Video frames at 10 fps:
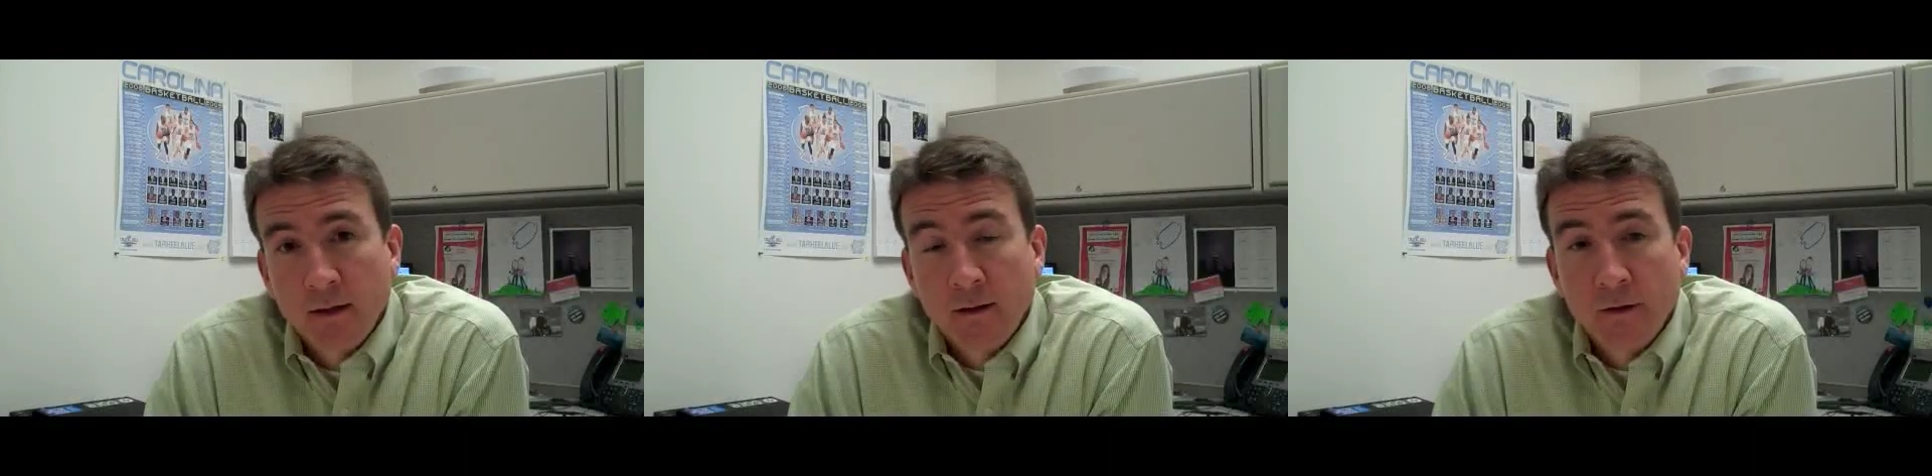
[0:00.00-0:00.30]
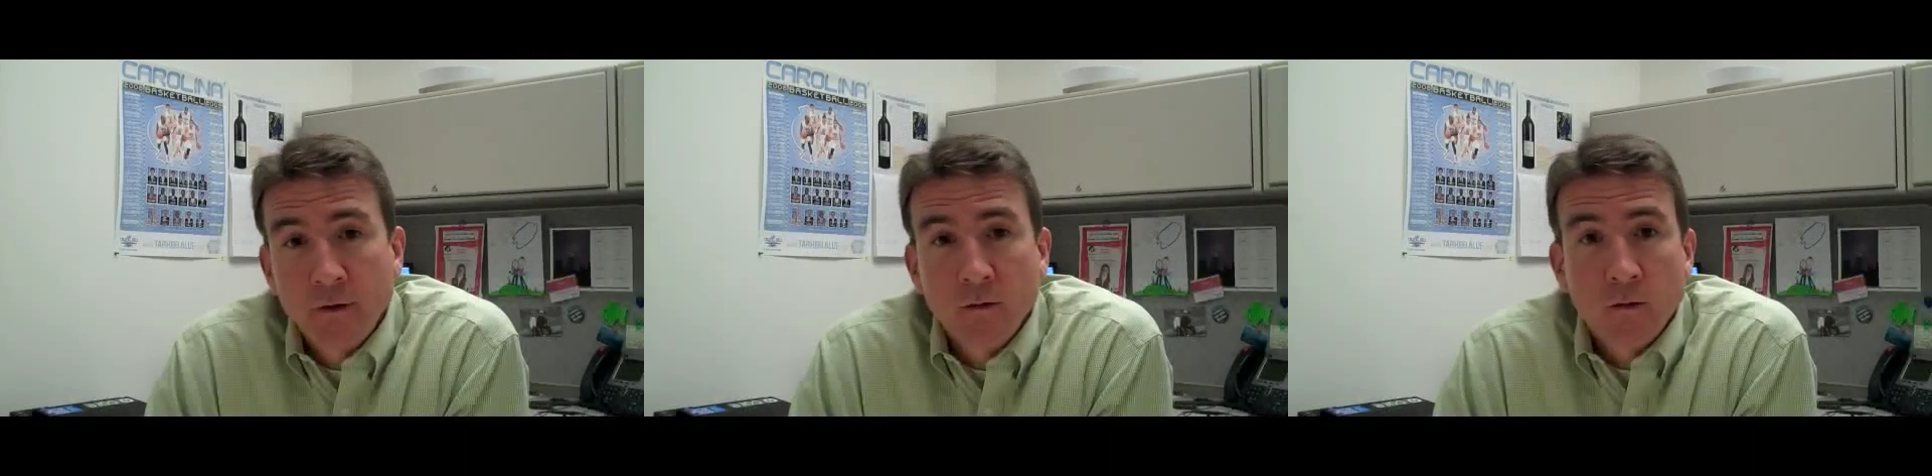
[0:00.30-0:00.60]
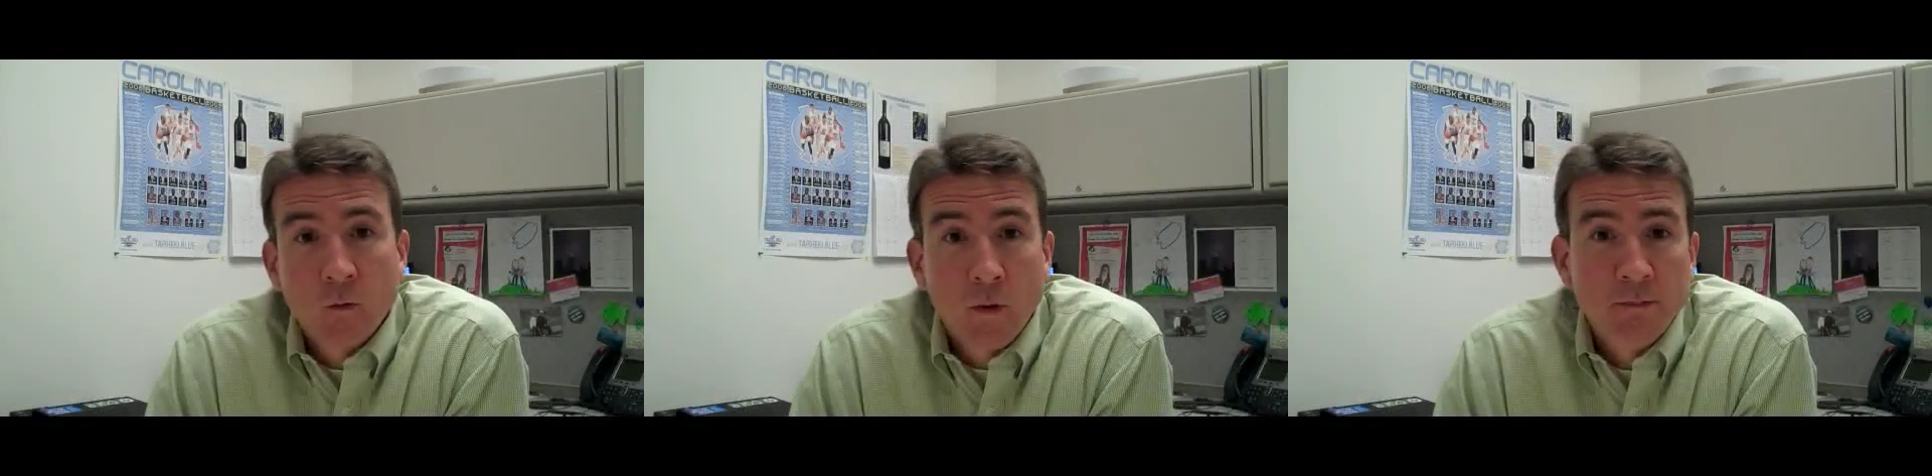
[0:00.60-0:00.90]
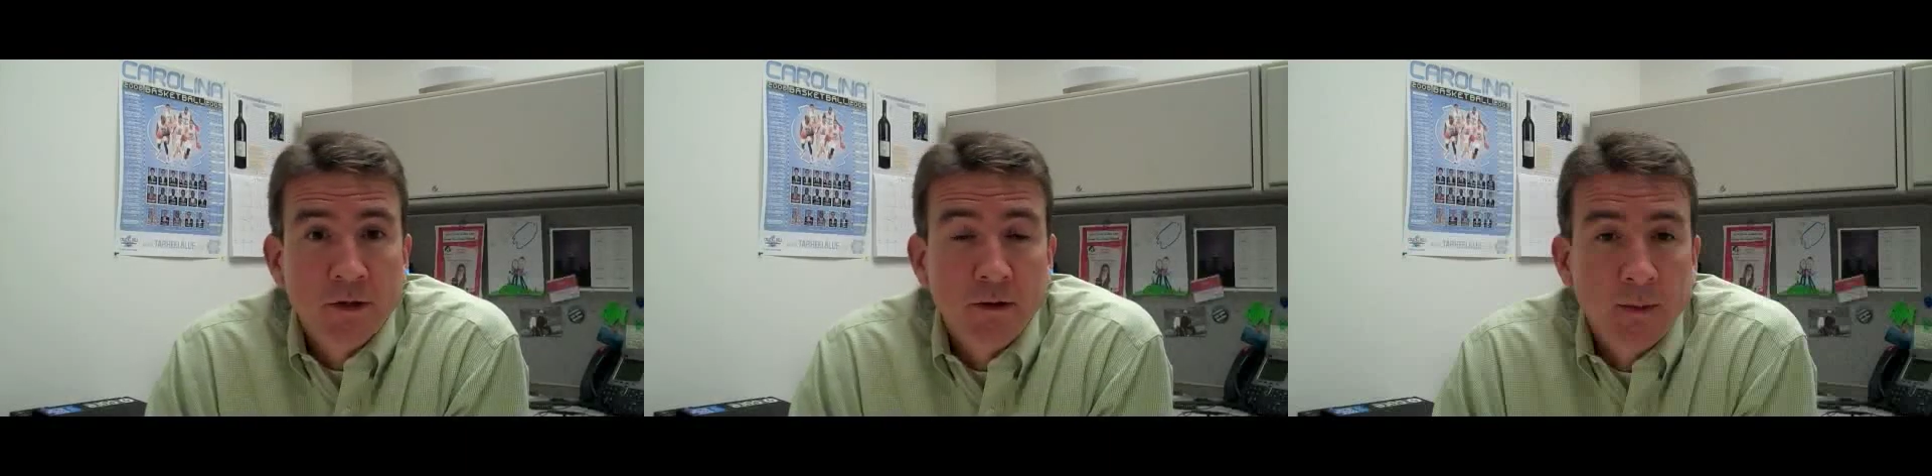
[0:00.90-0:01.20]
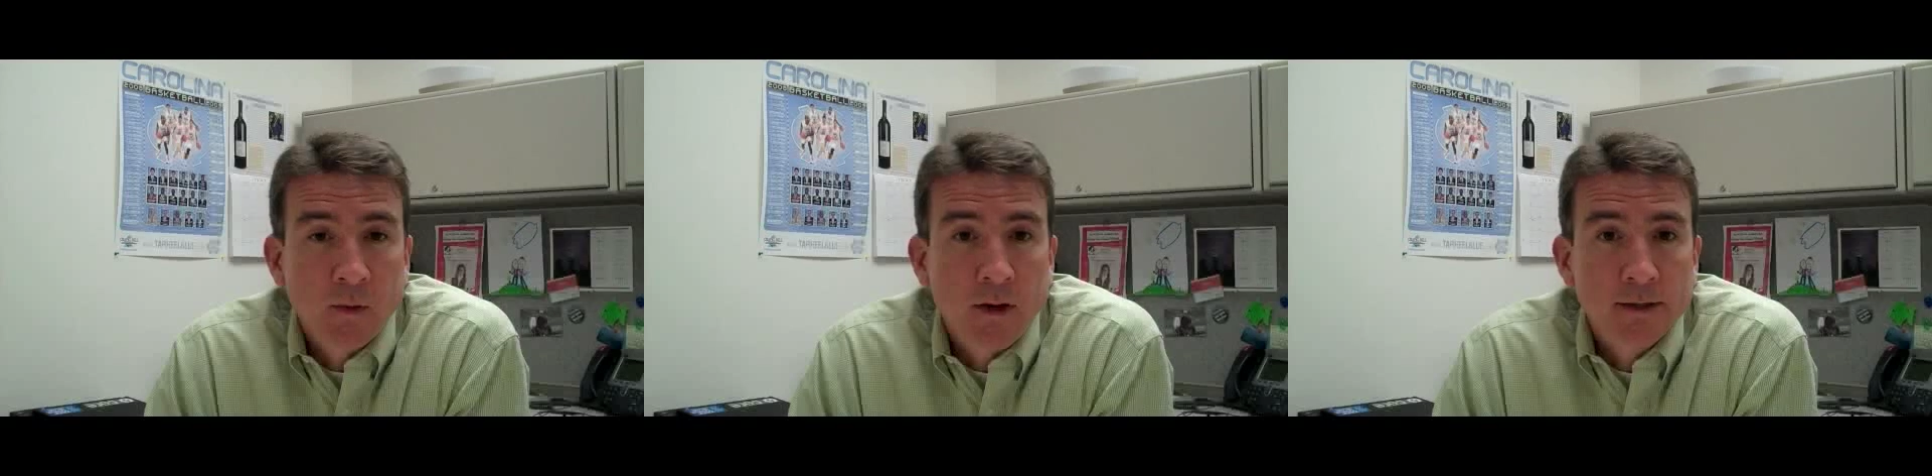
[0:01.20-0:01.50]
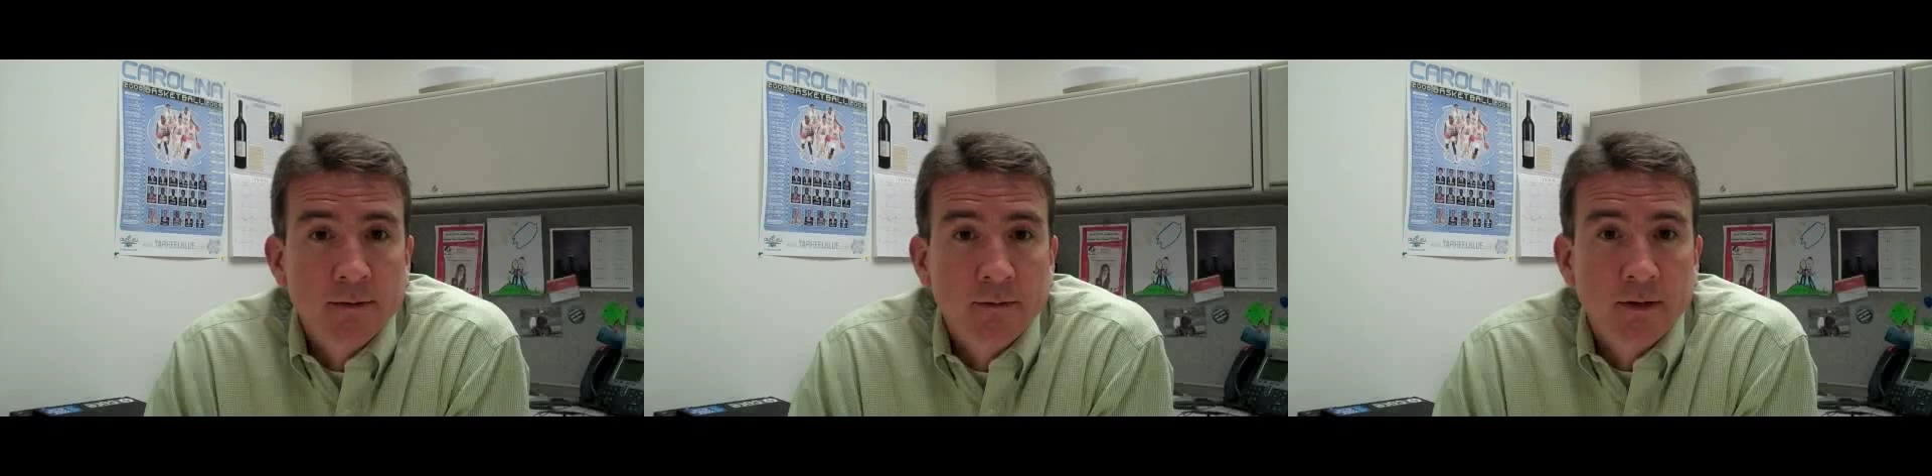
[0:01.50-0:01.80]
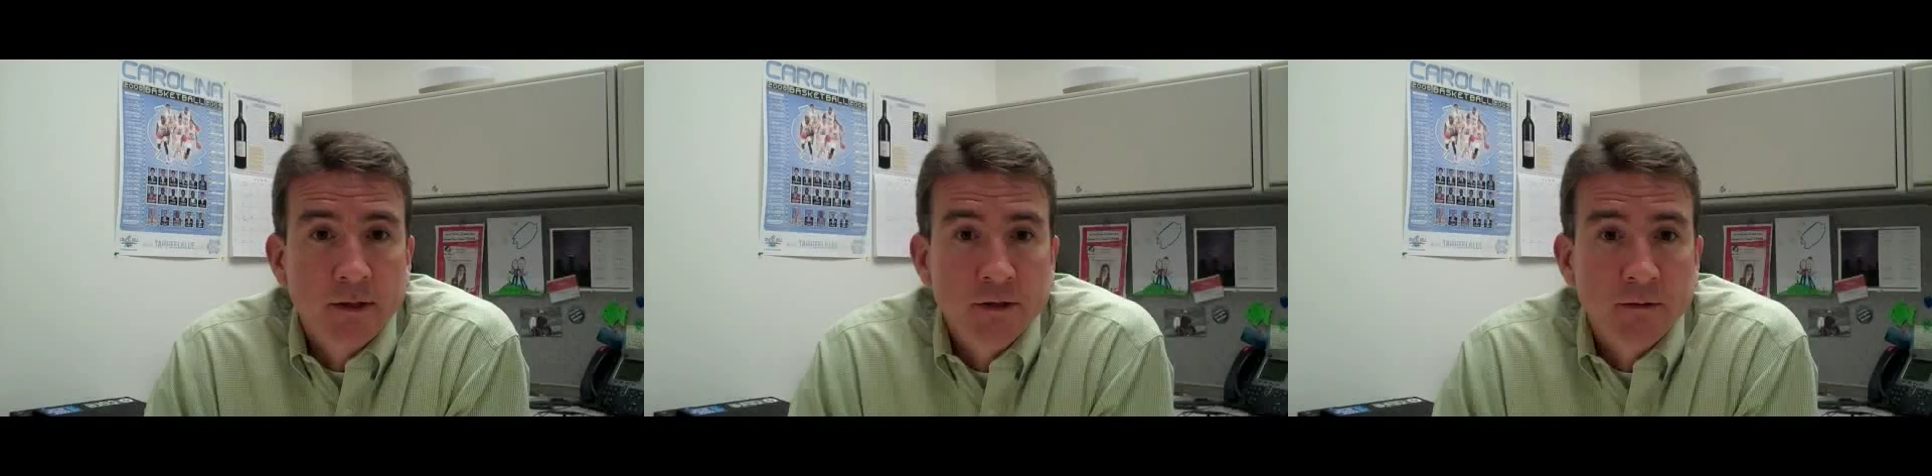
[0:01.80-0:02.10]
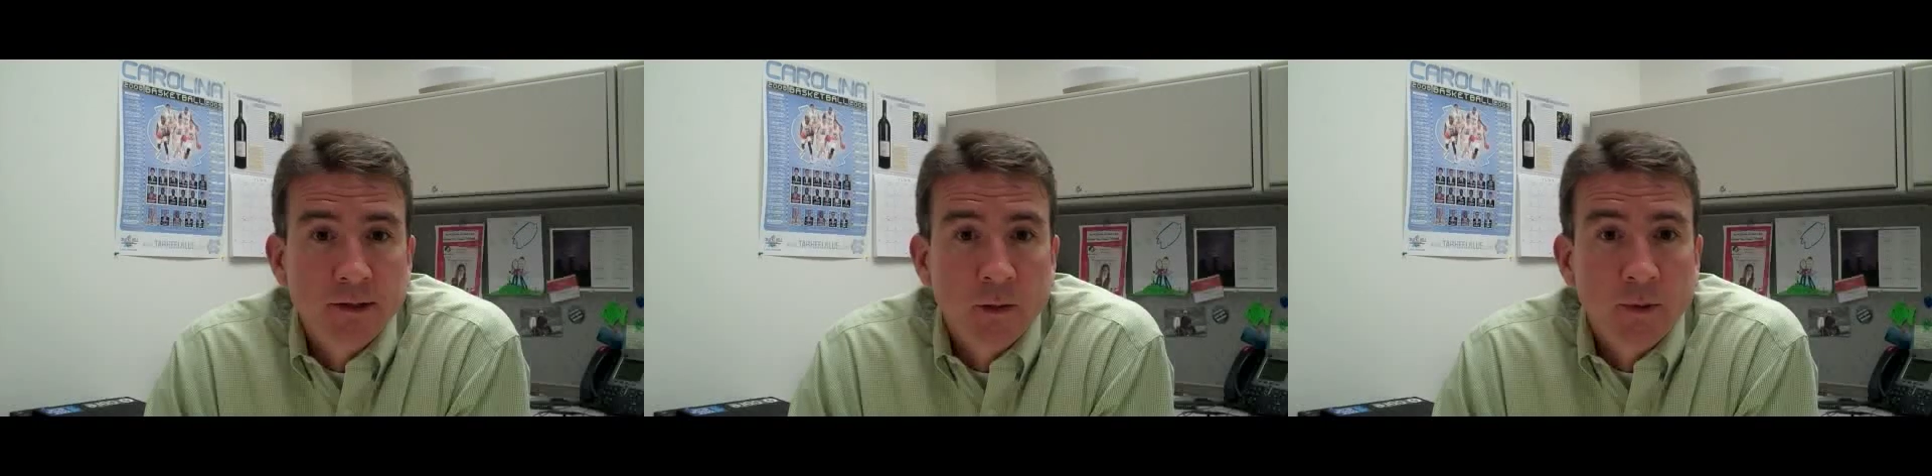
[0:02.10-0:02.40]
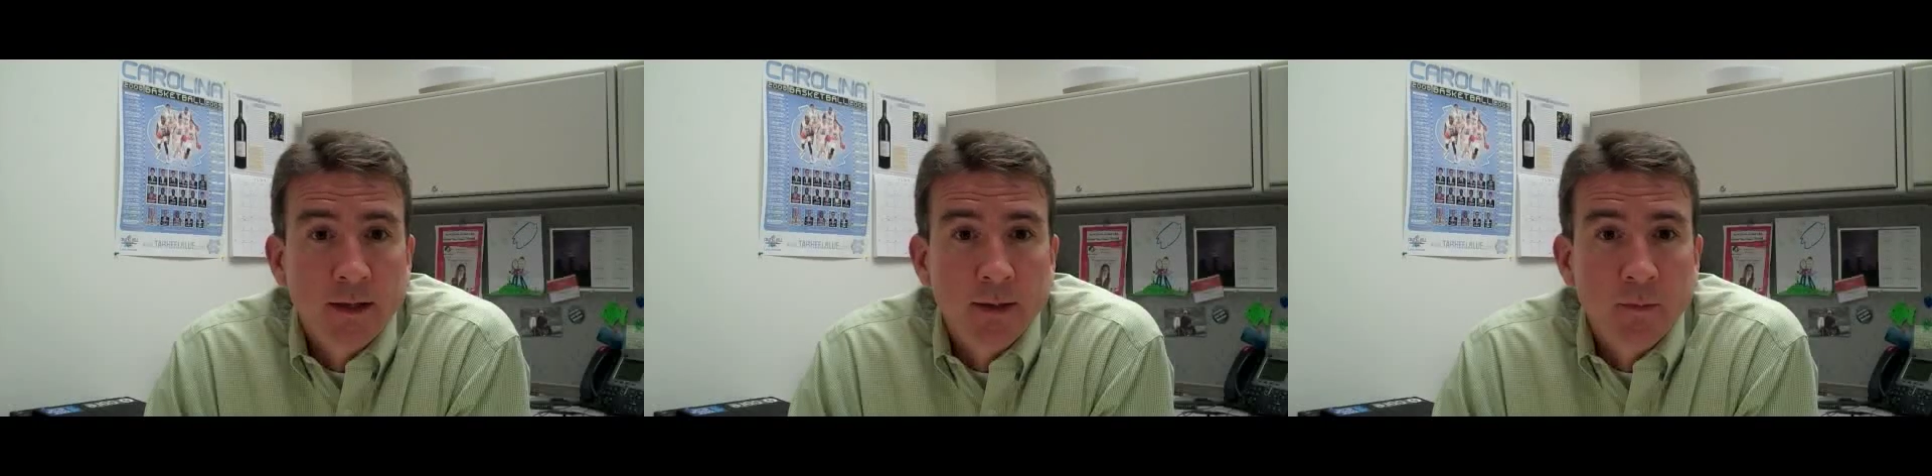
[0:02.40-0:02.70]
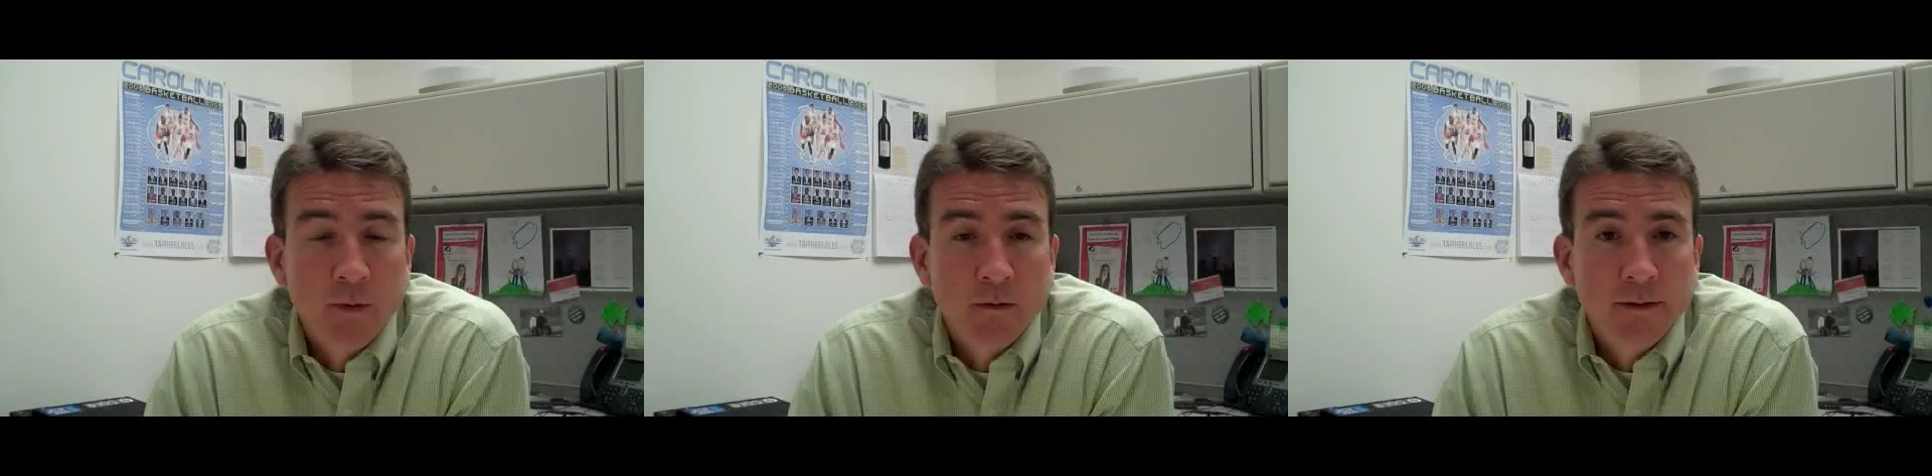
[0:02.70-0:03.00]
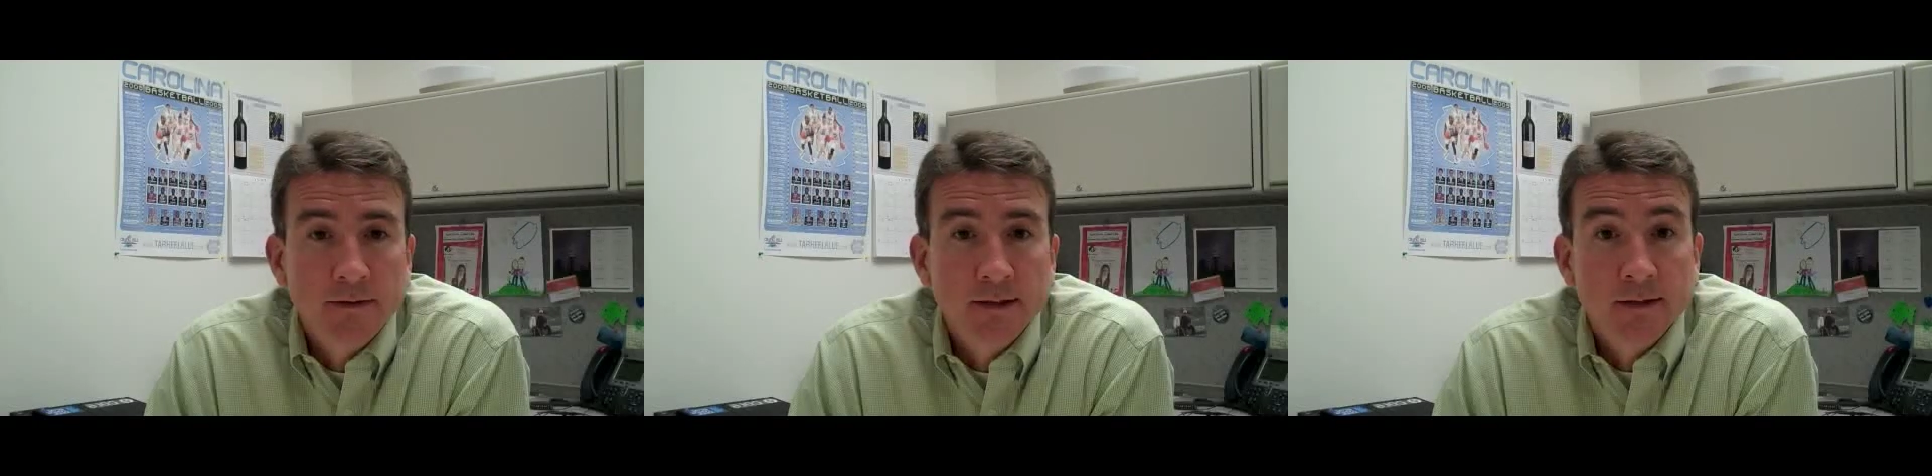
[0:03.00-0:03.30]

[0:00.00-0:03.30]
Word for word: the other, web security appliance with additional DLP capabilities,